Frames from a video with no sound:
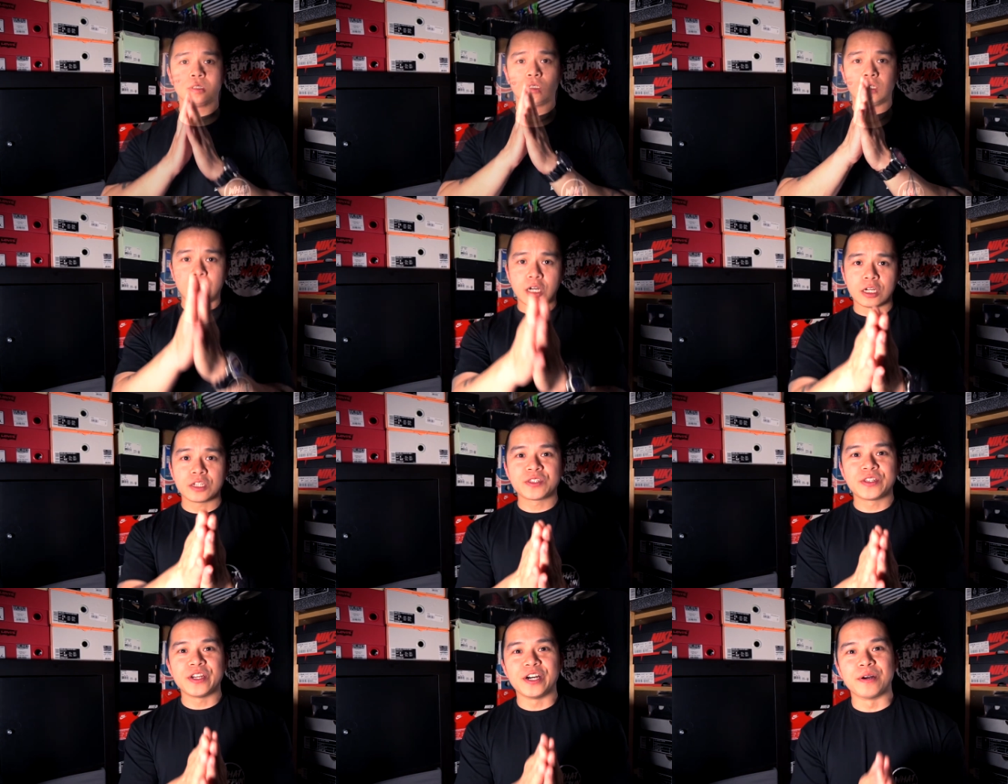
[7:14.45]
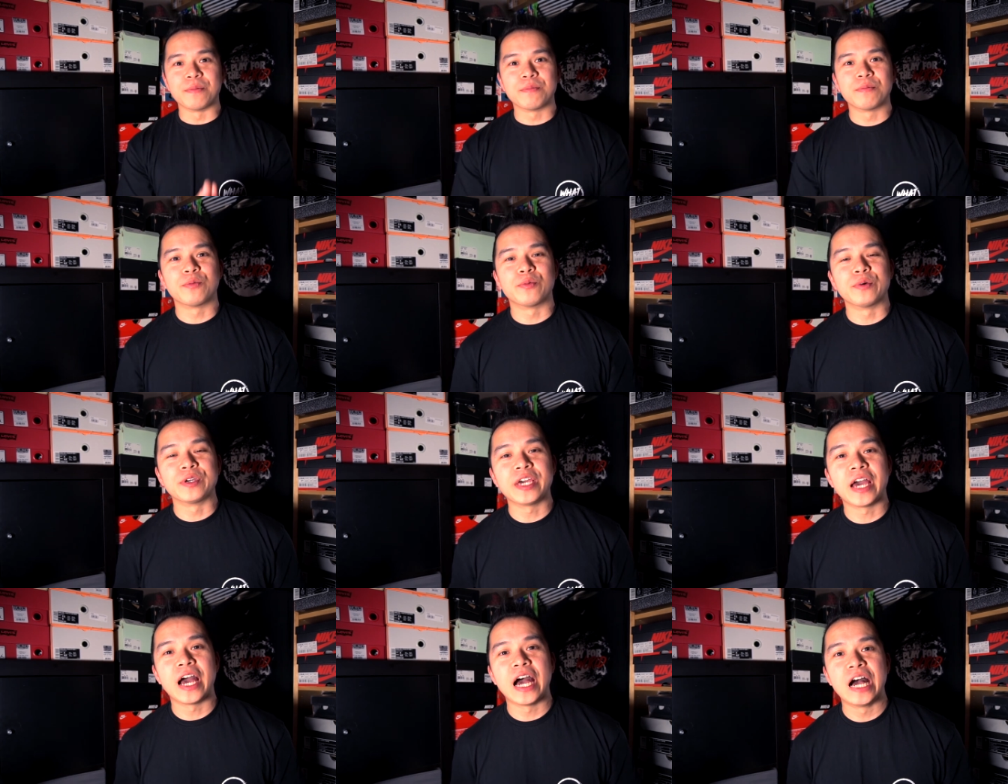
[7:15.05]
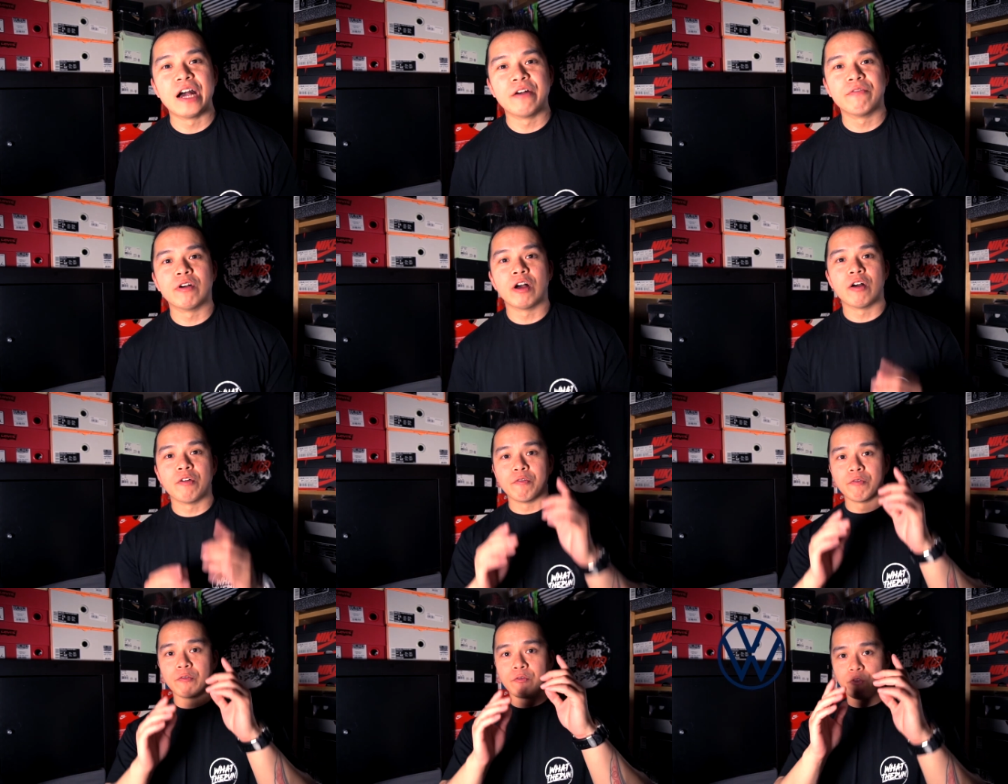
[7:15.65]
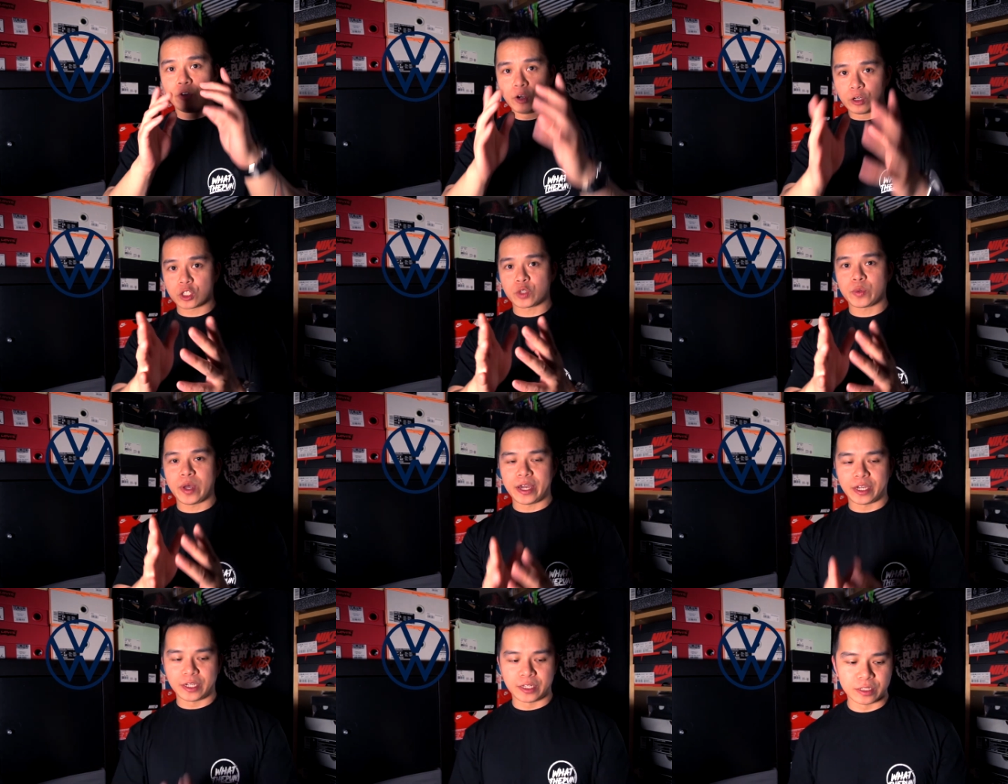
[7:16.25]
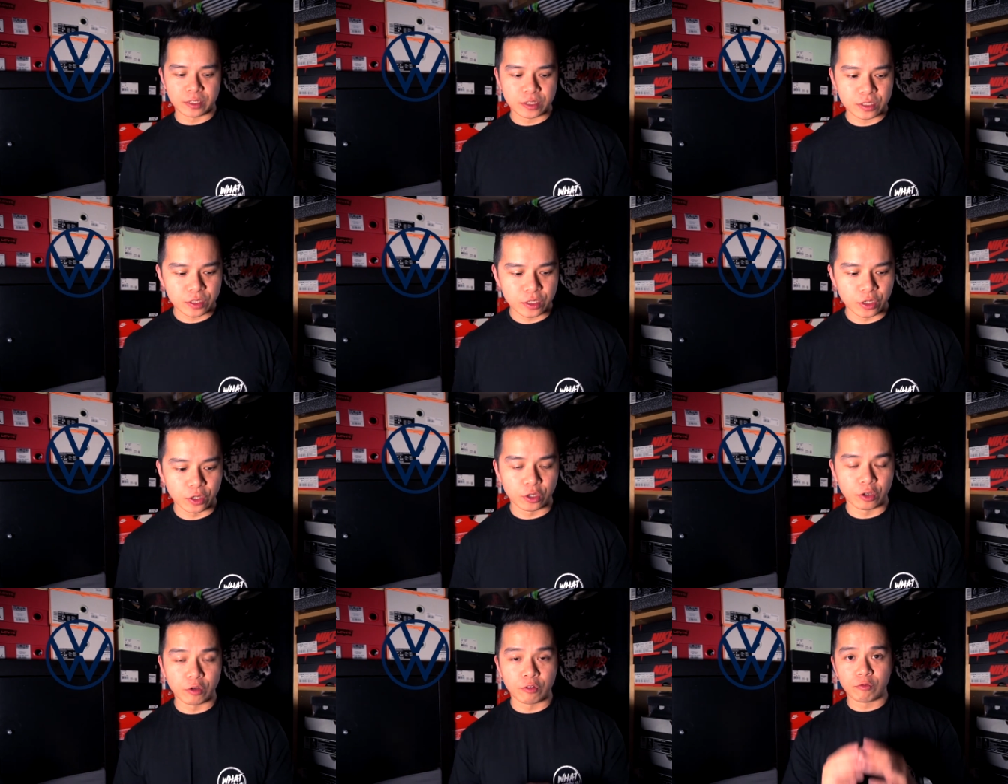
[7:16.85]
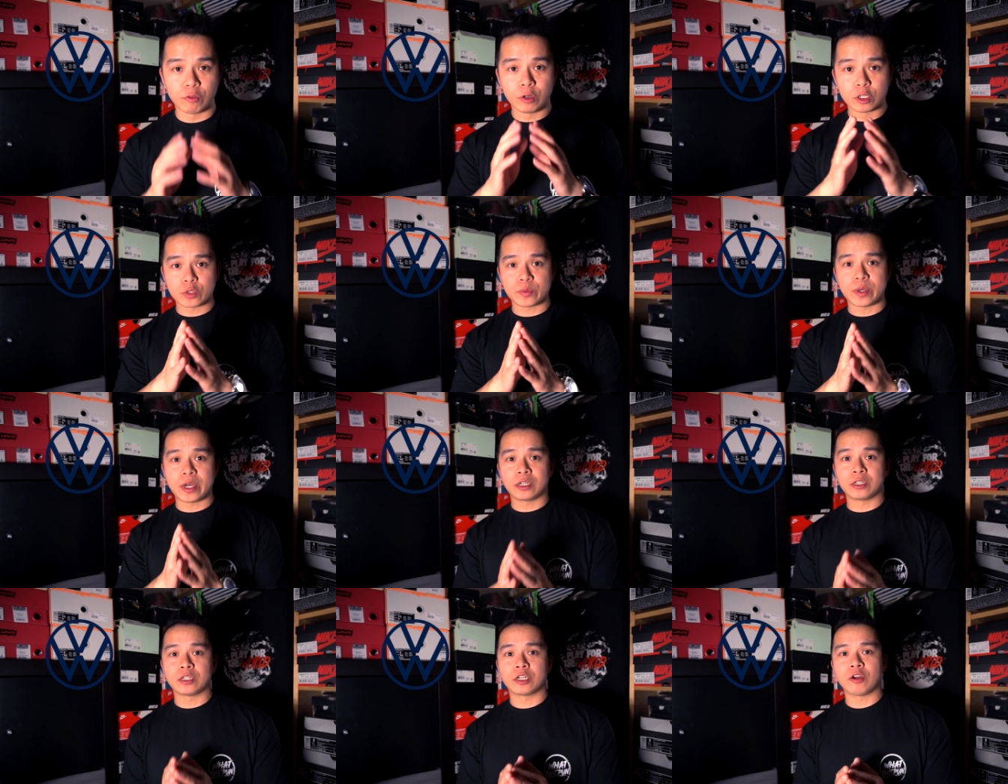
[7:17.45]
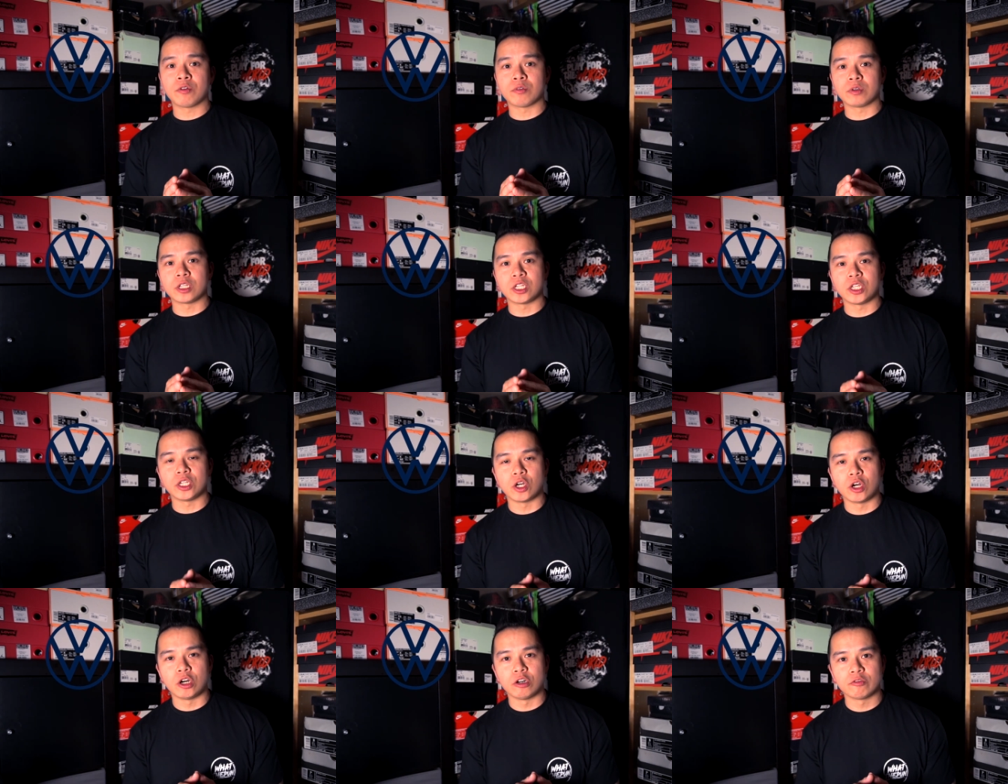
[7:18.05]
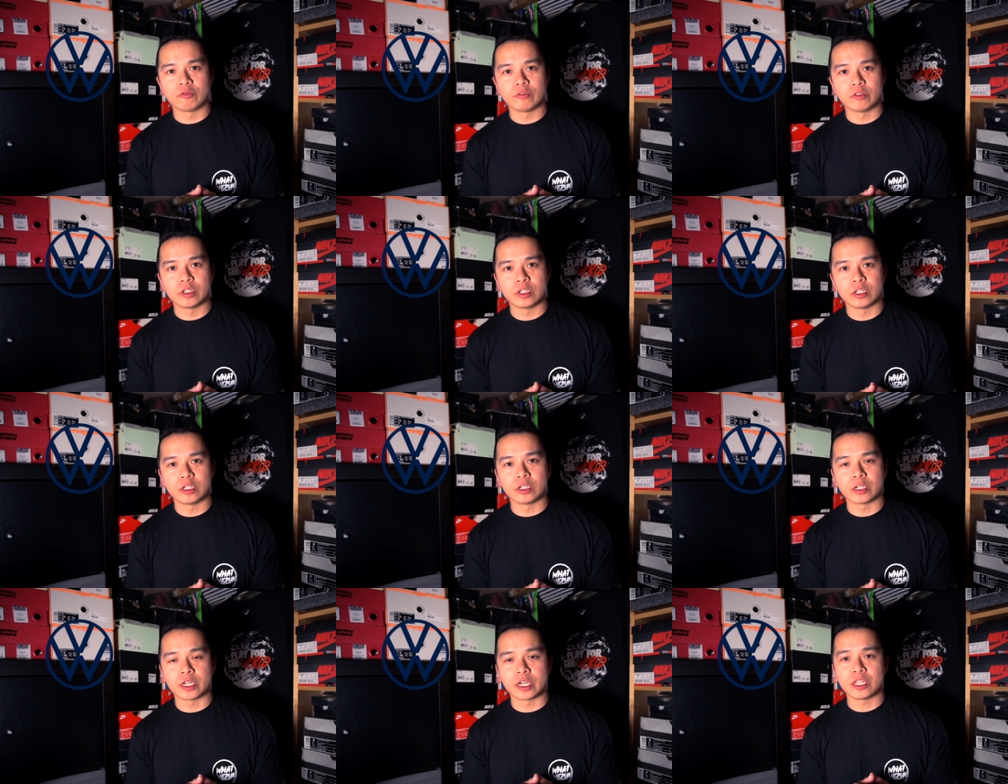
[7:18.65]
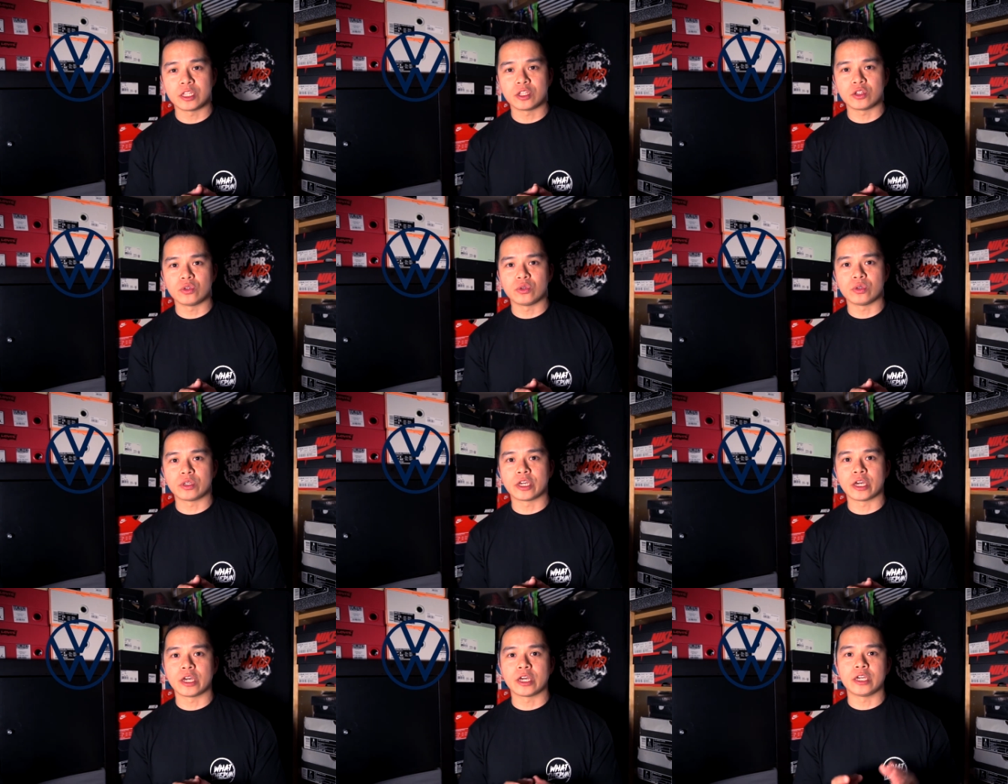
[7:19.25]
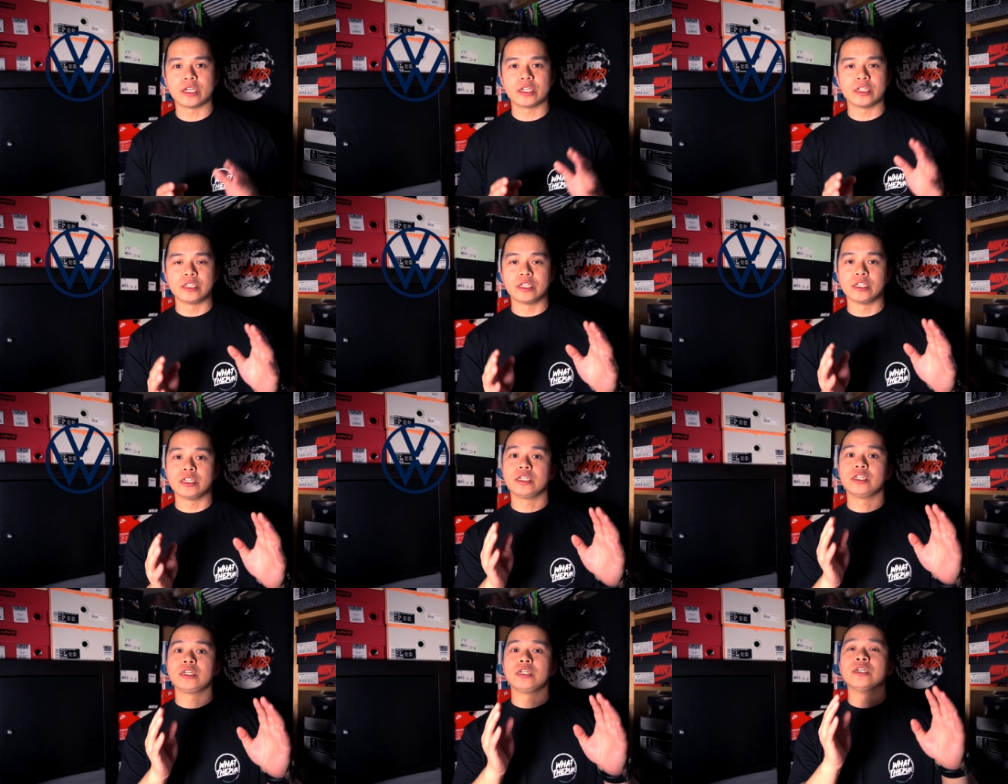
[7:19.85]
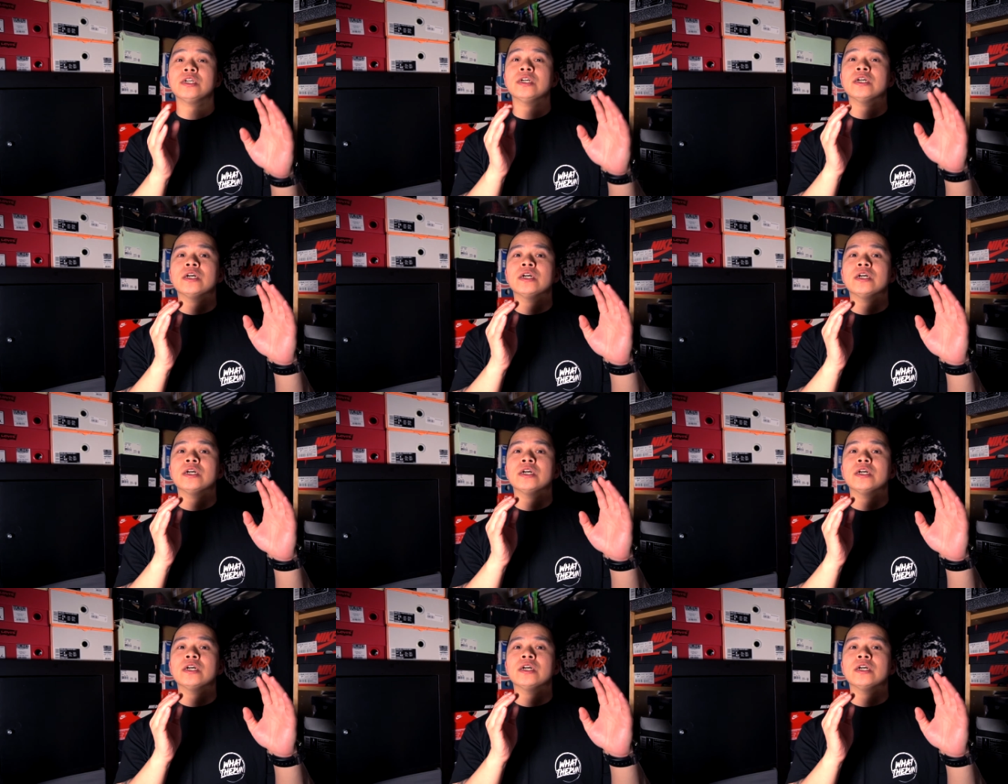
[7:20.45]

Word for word: Last up, we have Volkswagen. So Volkswagen currently offer in the UK the